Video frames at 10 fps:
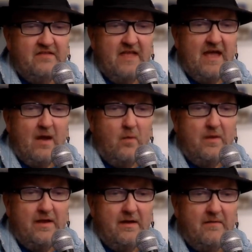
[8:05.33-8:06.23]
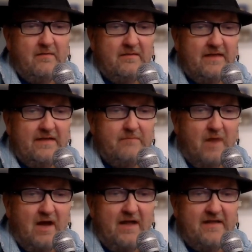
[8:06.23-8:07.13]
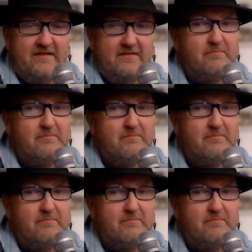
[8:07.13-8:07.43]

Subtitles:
how we are led by the middle